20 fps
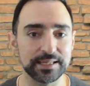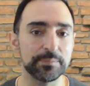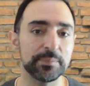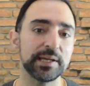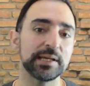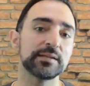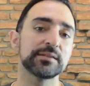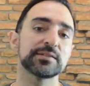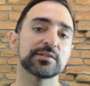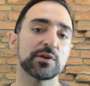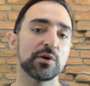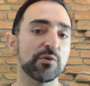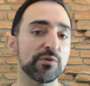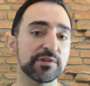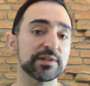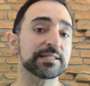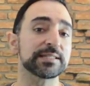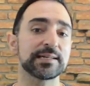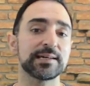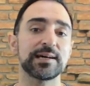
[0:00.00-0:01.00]
emails all
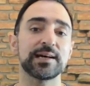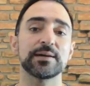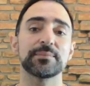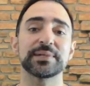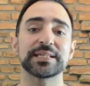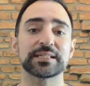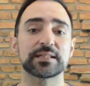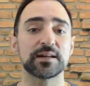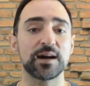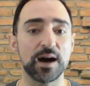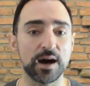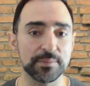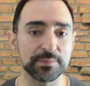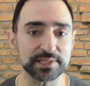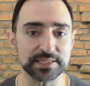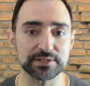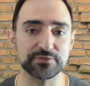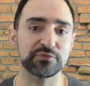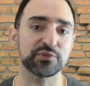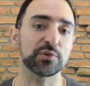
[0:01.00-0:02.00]
the time and
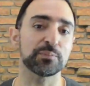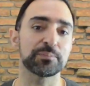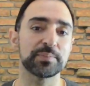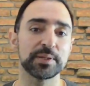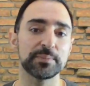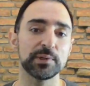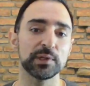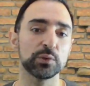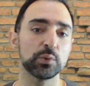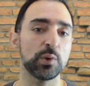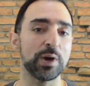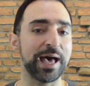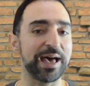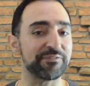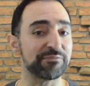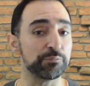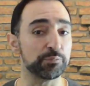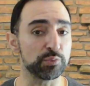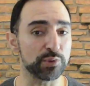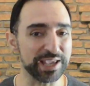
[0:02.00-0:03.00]
comments from people who
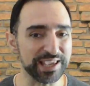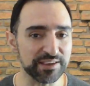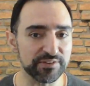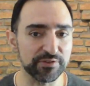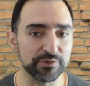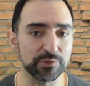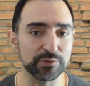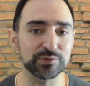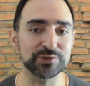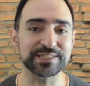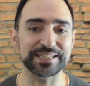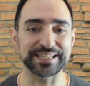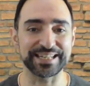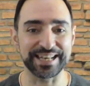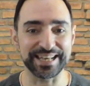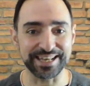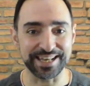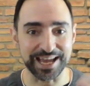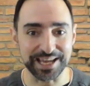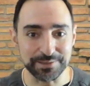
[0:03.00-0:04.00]
have breakthroughs
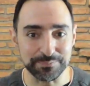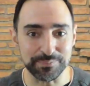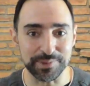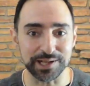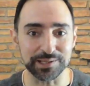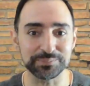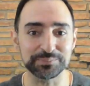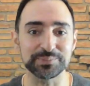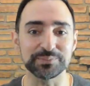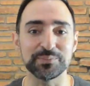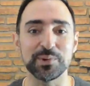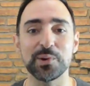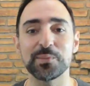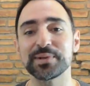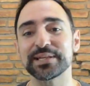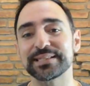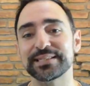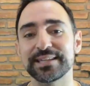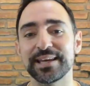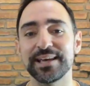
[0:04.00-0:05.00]
and light bulb
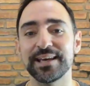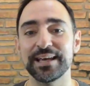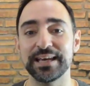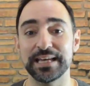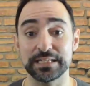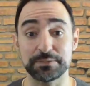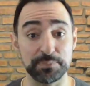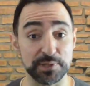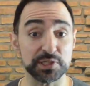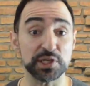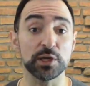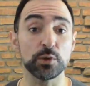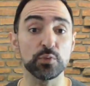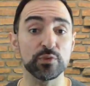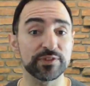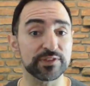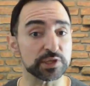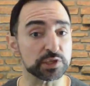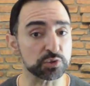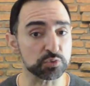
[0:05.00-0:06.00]
moments, especially
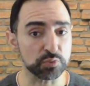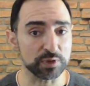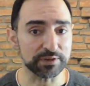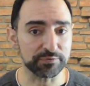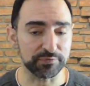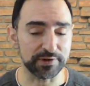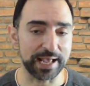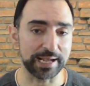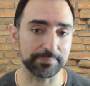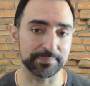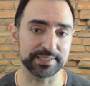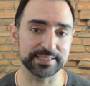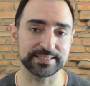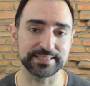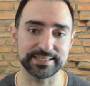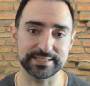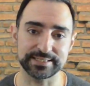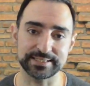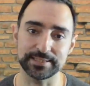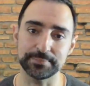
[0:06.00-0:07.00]
with the string fragment
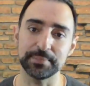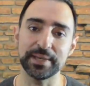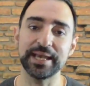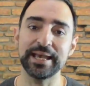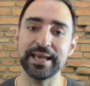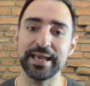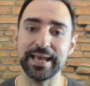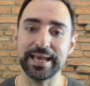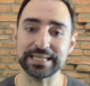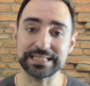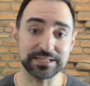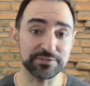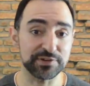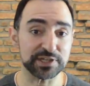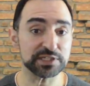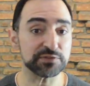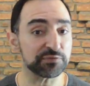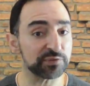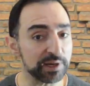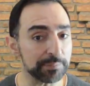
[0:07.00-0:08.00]
system.
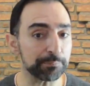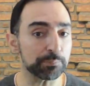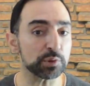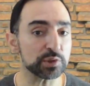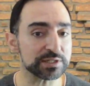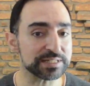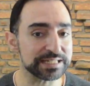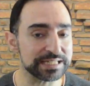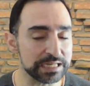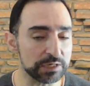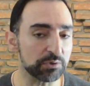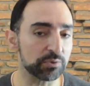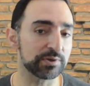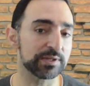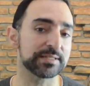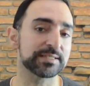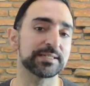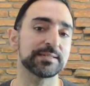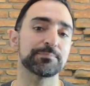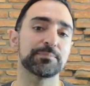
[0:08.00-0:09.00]
SFS Fretboard
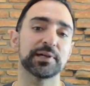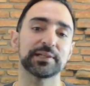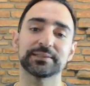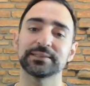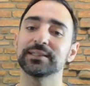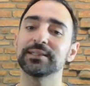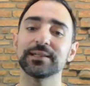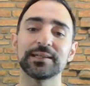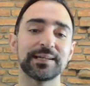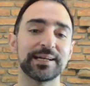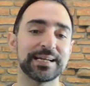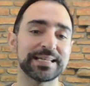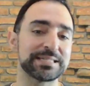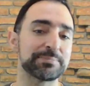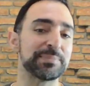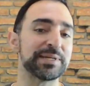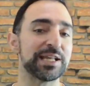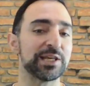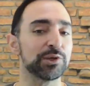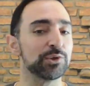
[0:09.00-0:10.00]
Secrets in particular has
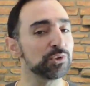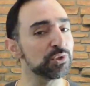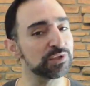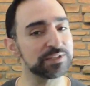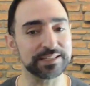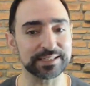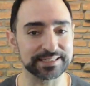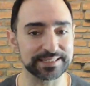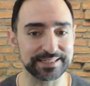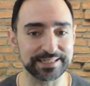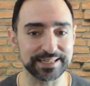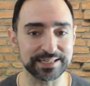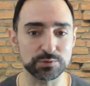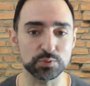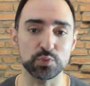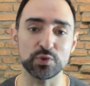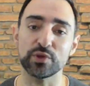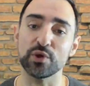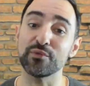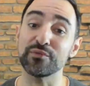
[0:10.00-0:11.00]
been a huge success
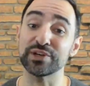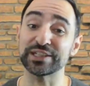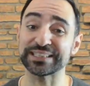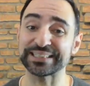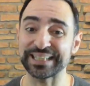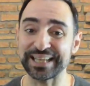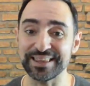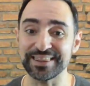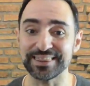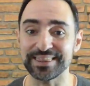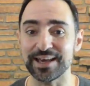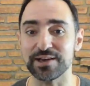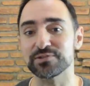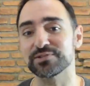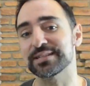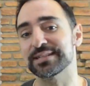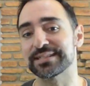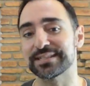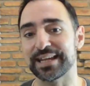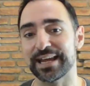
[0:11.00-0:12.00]
with over
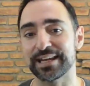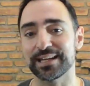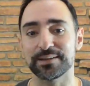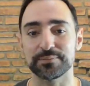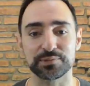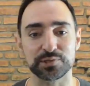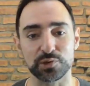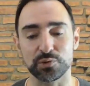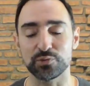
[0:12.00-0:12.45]
10,000 signups